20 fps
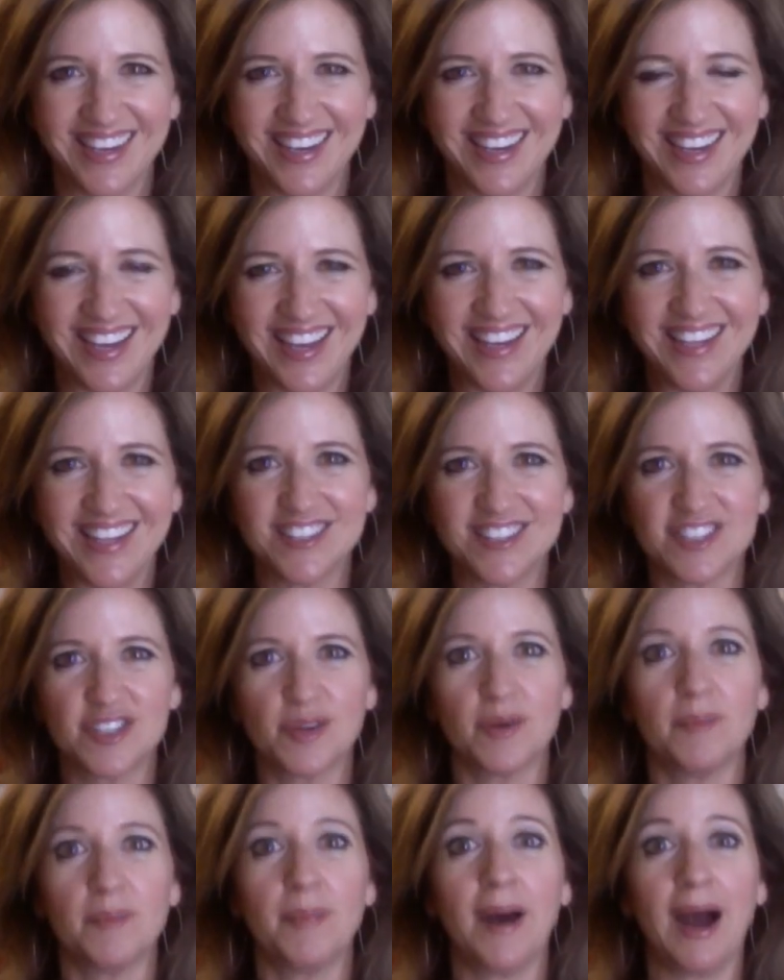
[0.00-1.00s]
and into
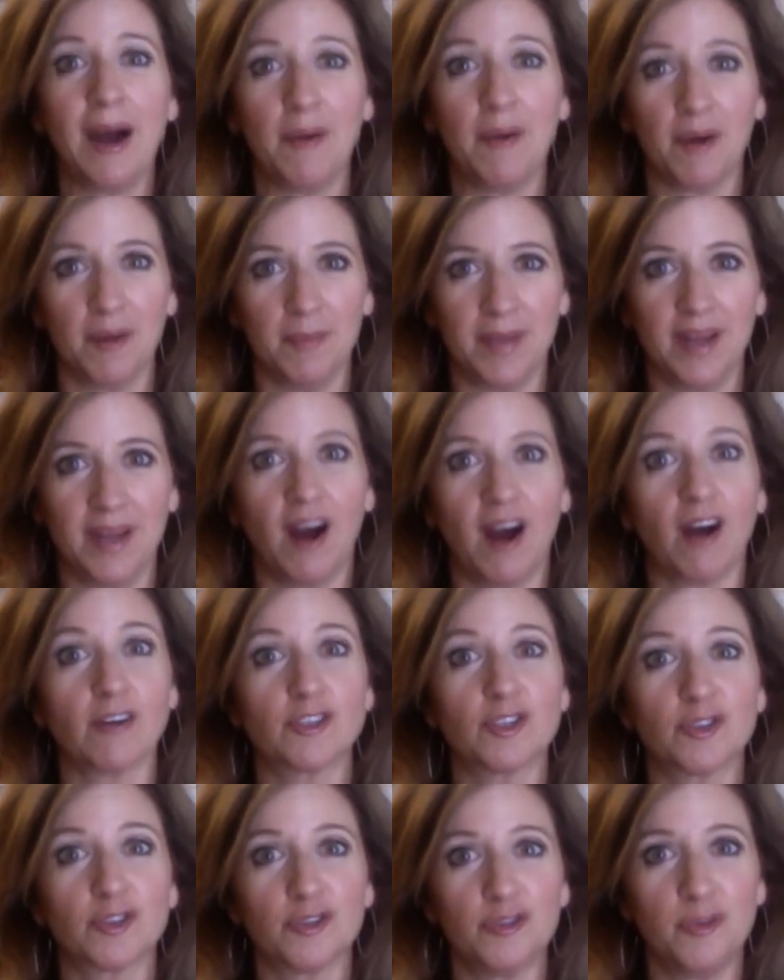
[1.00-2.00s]
empowerment, our
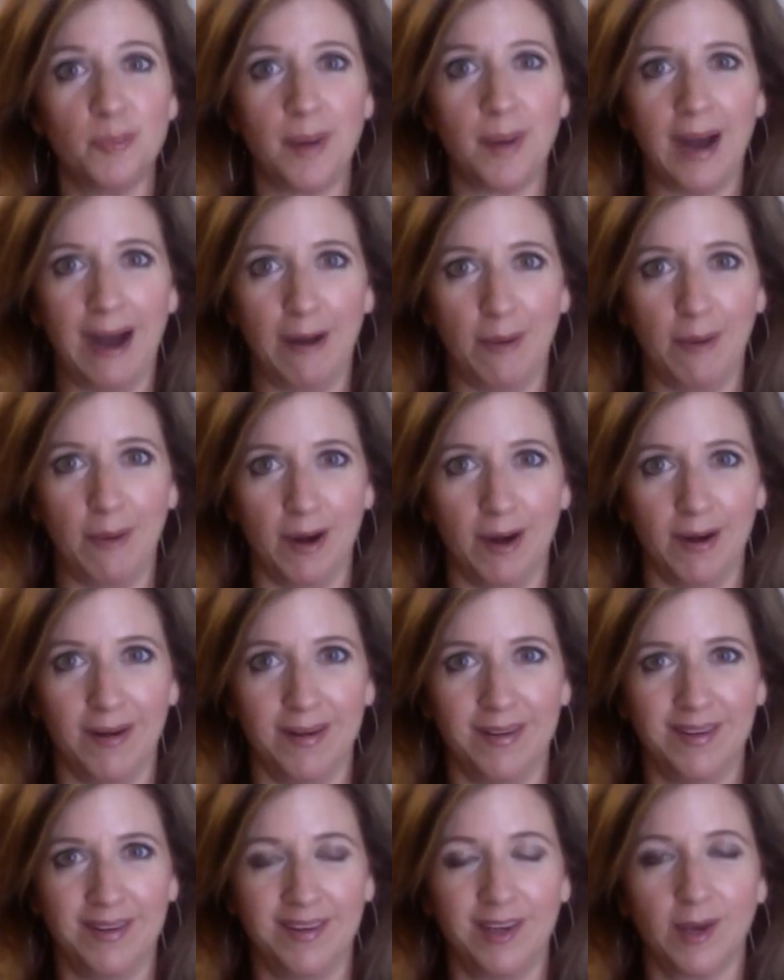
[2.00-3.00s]
true power,
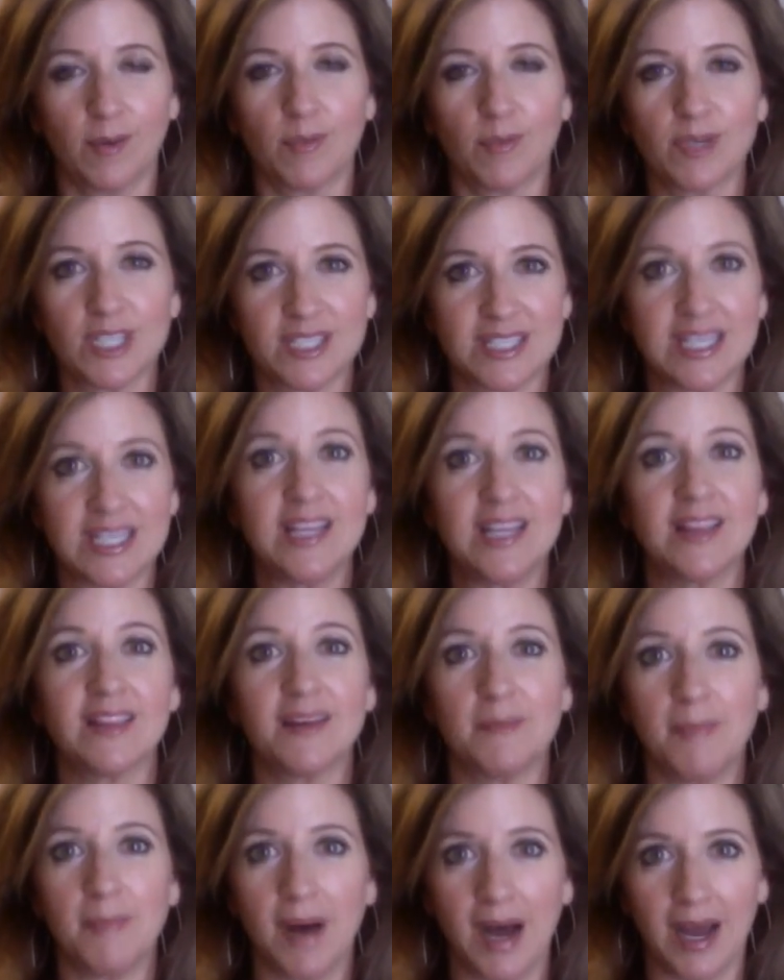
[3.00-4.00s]
which is in the
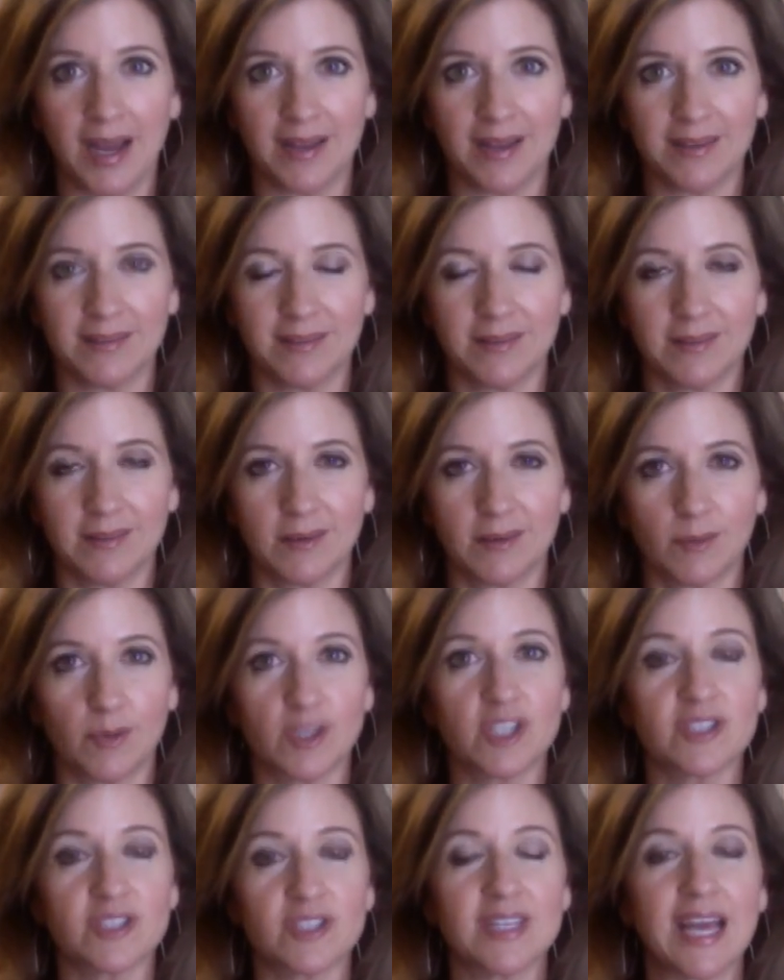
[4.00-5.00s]
mind,
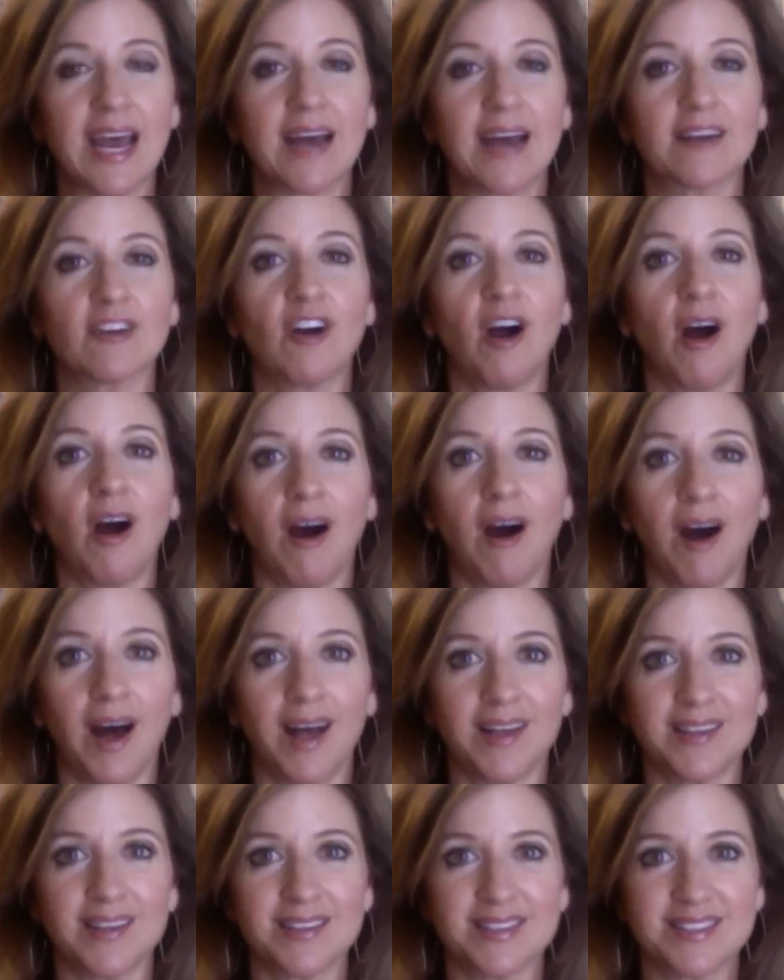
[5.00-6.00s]
which is at
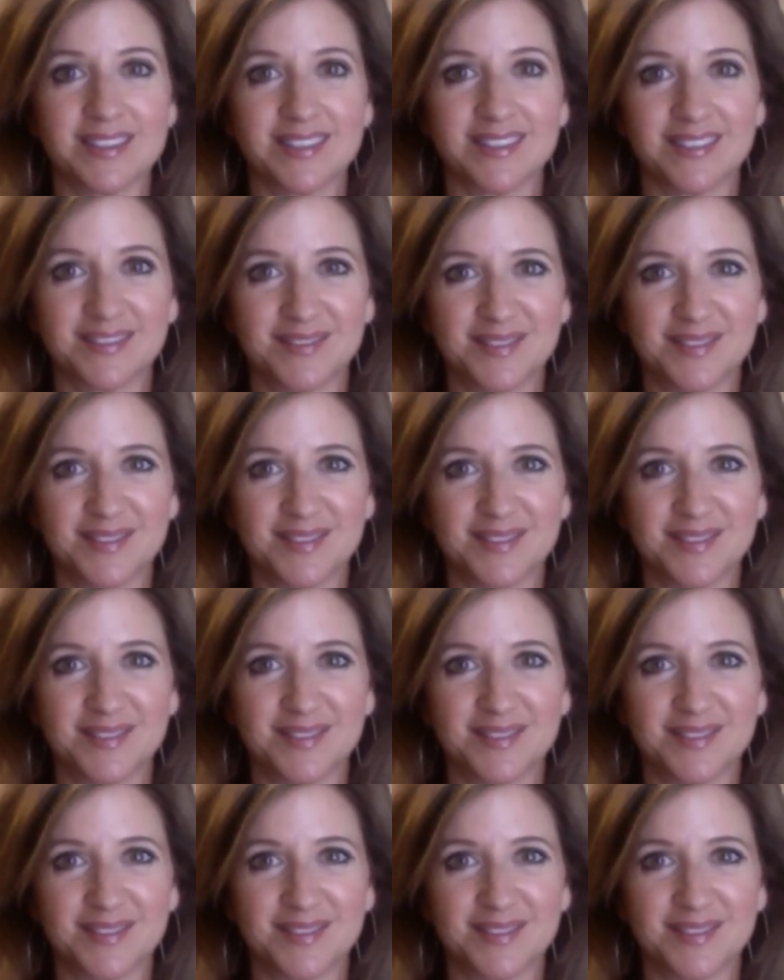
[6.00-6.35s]
cause.